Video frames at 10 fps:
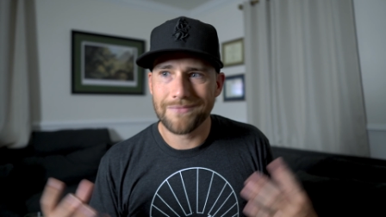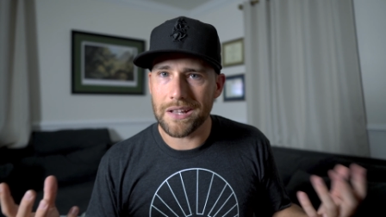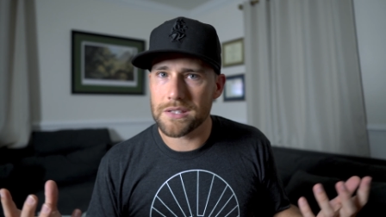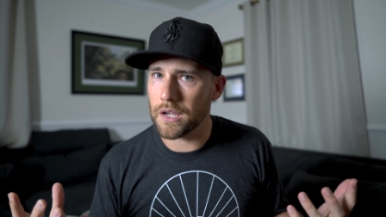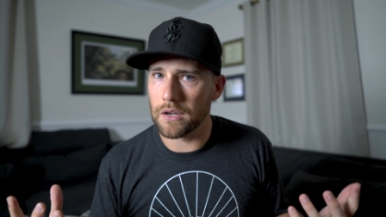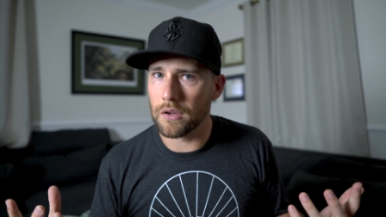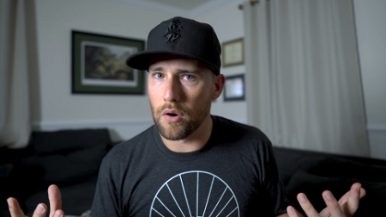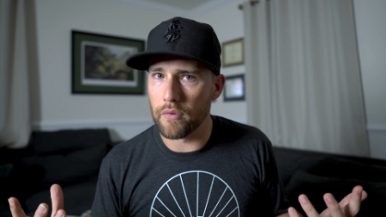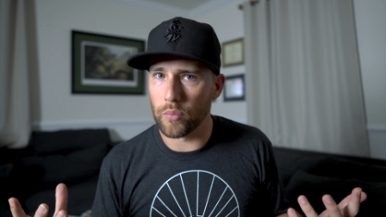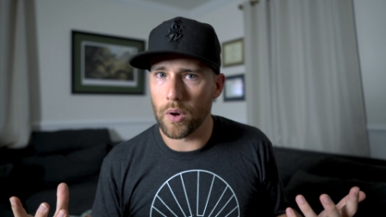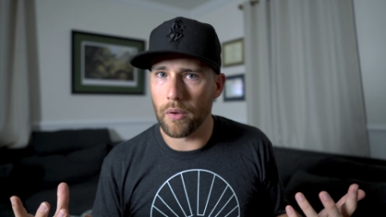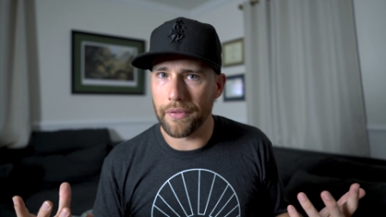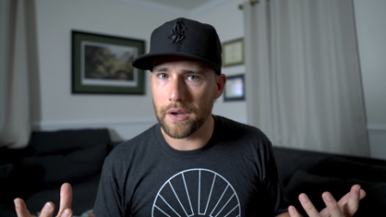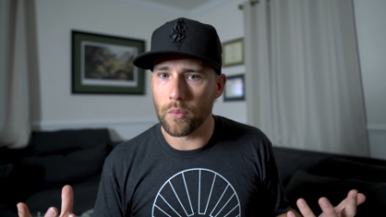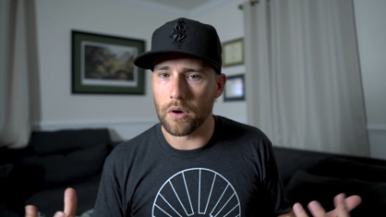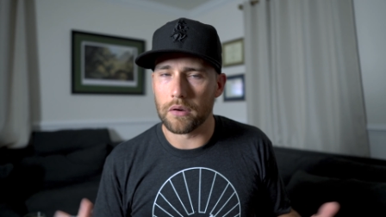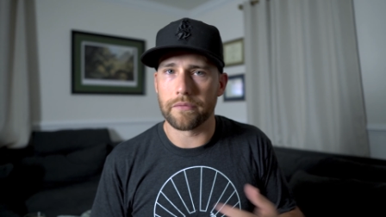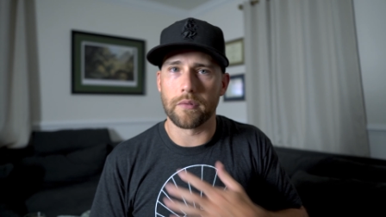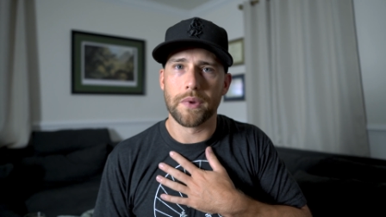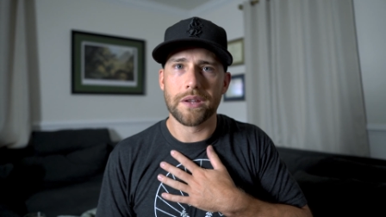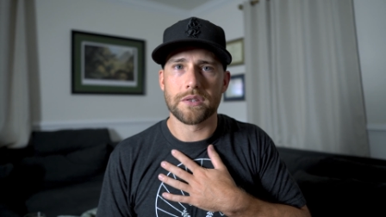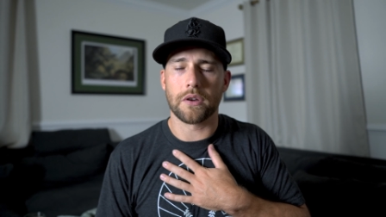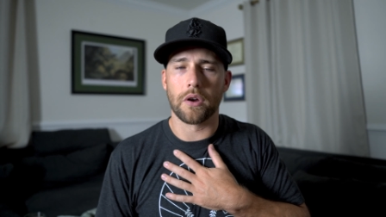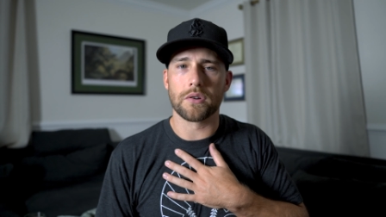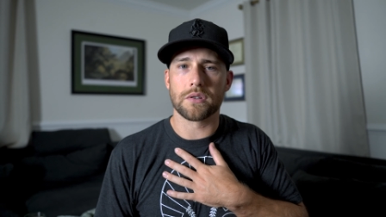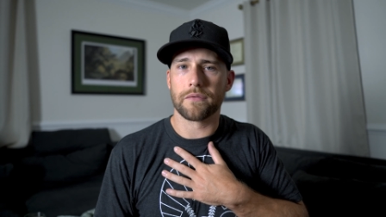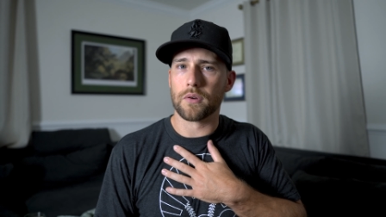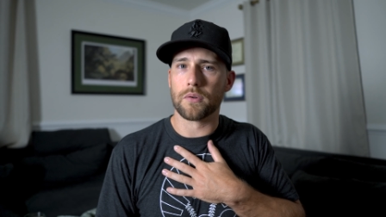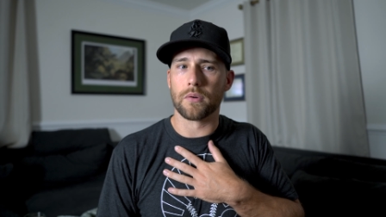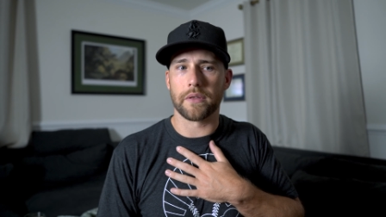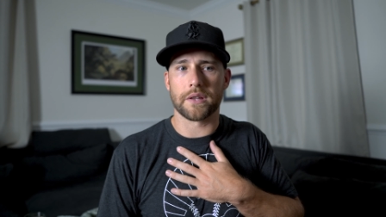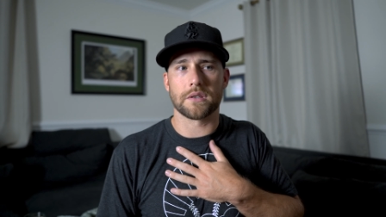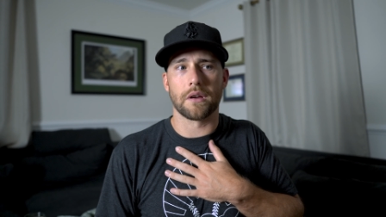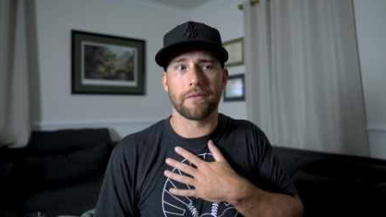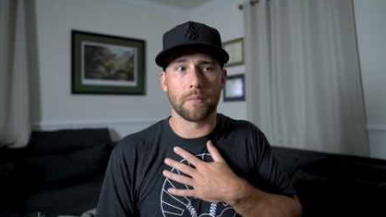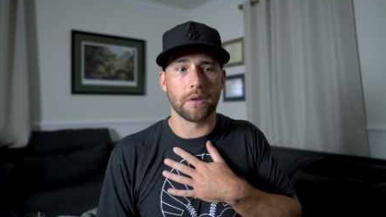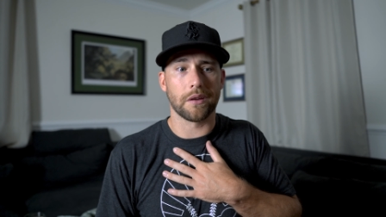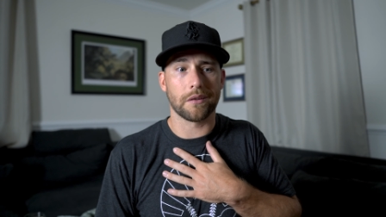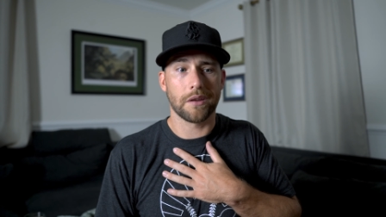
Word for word: that's not going to go over well with anyone. For me as a coach, if you're doing that stuff, I'd be like,